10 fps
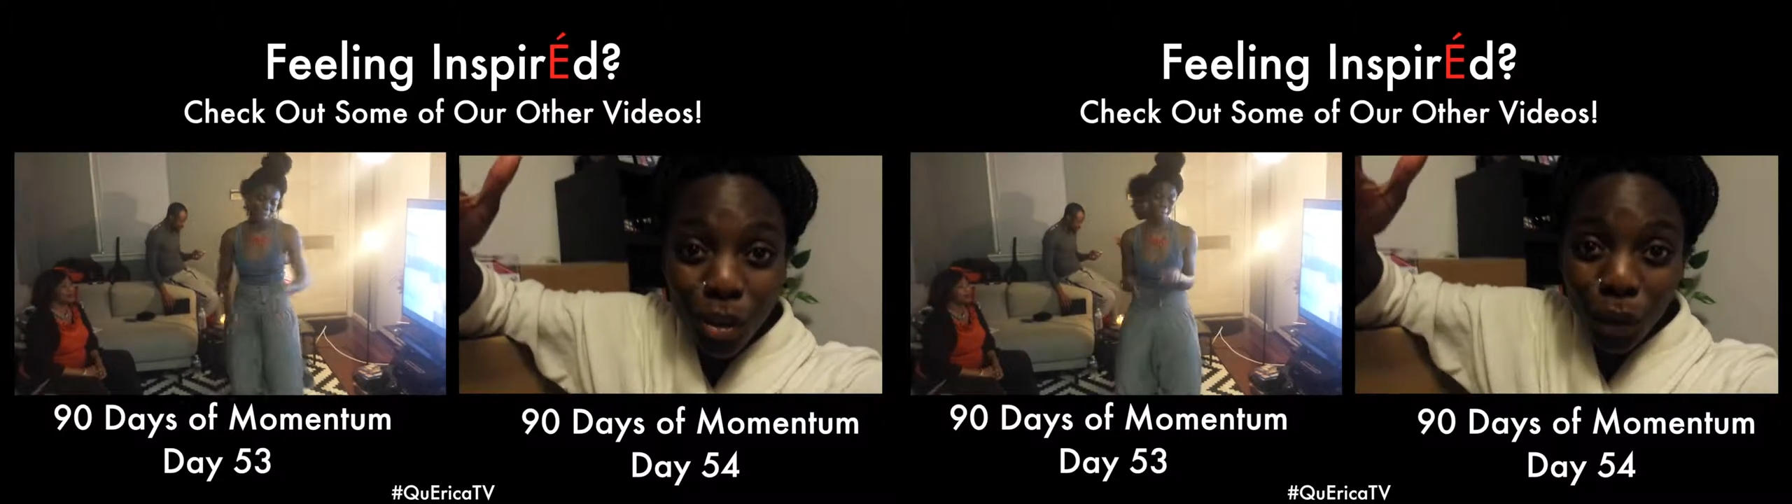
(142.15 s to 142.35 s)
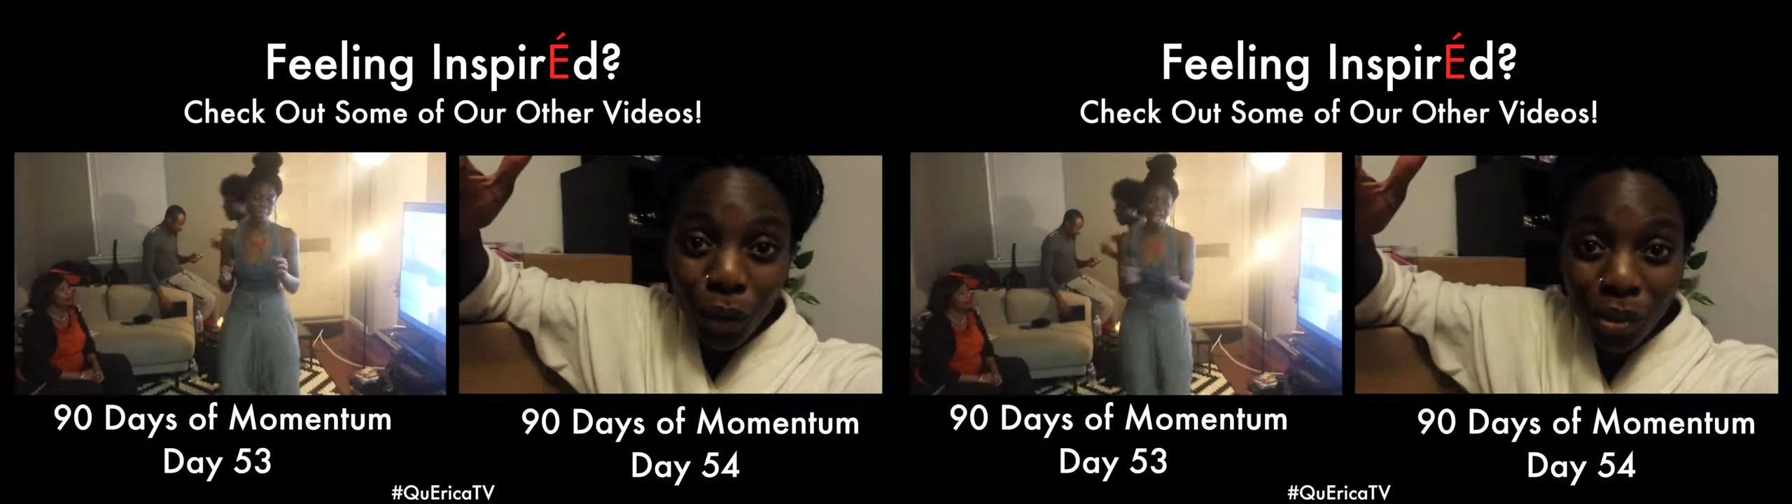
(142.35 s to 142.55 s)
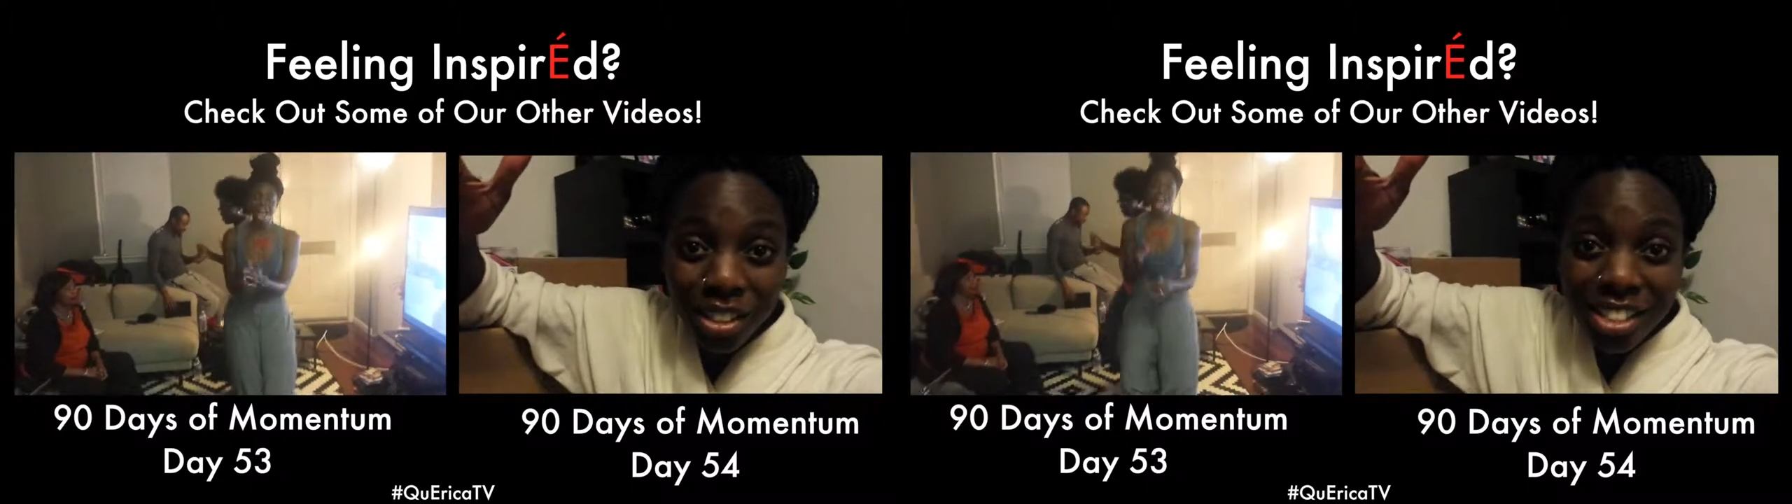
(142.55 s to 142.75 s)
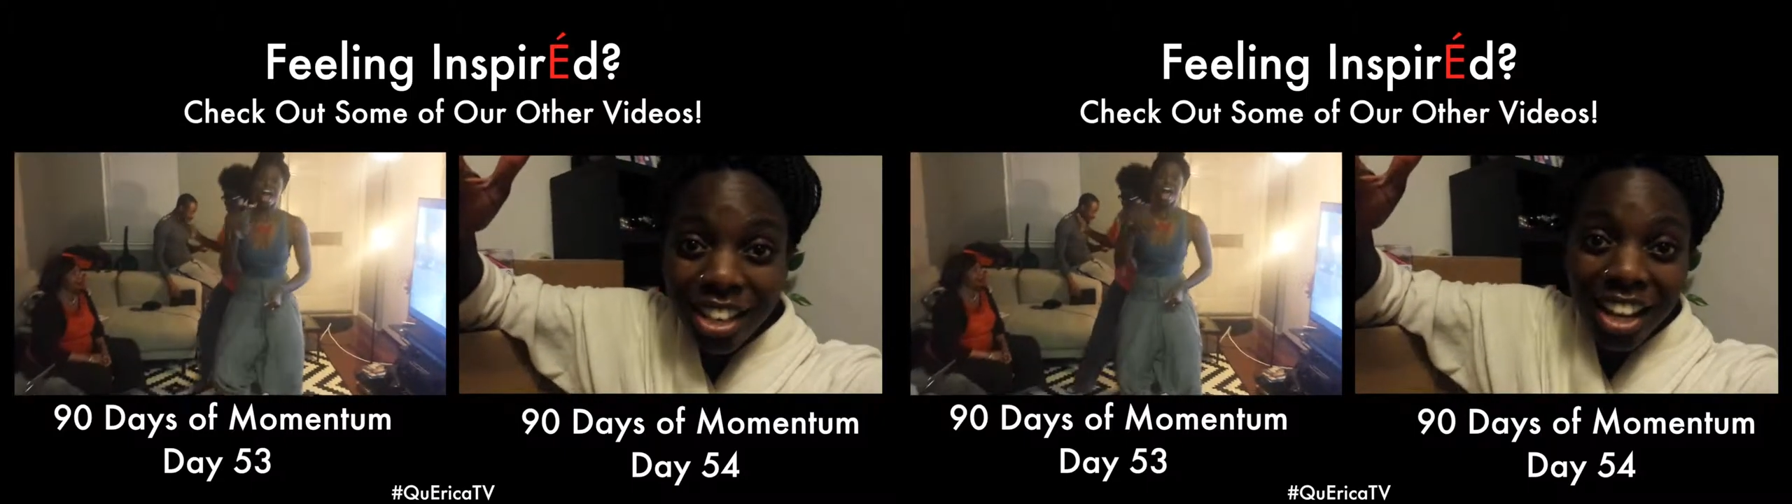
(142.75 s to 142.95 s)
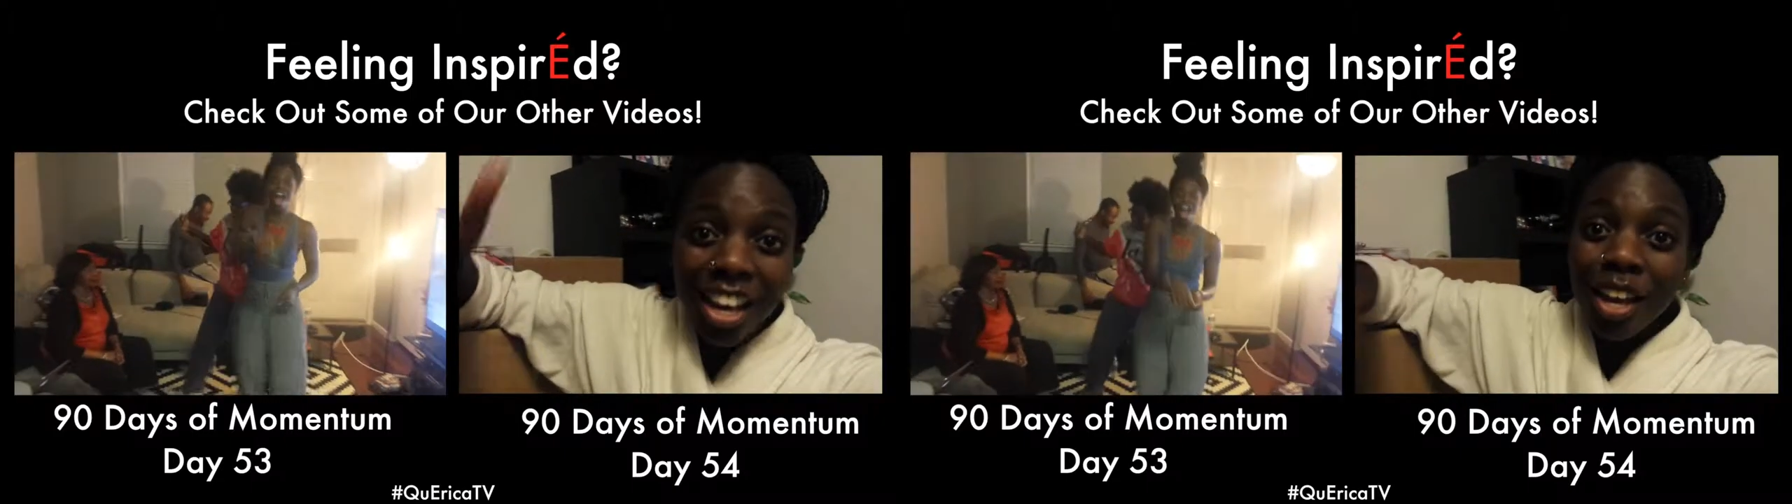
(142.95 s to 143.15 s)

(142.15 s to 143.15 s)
goals,